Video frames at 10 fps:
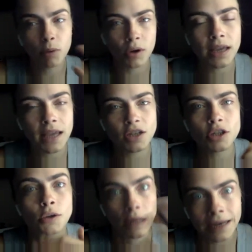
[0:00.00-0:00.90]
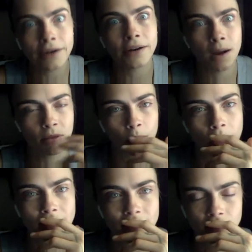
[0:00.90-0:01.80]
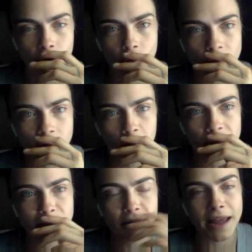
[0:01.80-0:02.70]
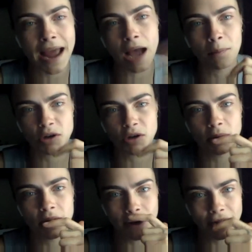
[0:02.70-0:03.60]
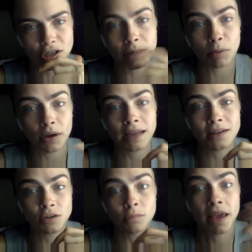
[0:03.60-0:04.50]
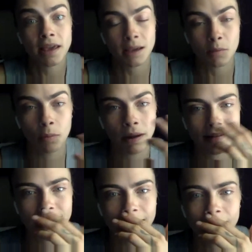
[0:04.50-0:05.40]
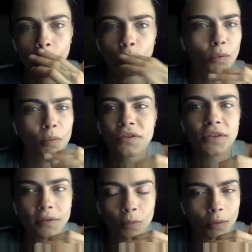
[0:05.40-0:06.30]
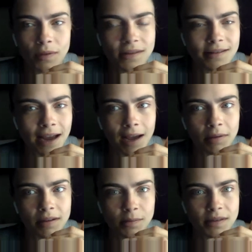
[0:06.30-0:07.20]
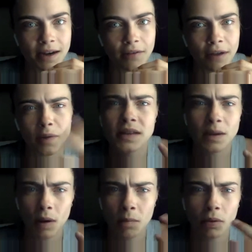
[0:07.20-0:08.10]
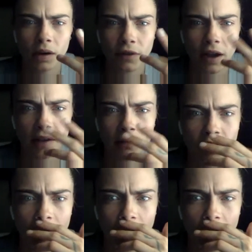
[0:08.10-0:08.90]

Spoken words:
putting into clearing up the waste, those companies, but then how much money they're actually putting into making more plastic. What was the stat? Because it was terrifying. It was like 1.5.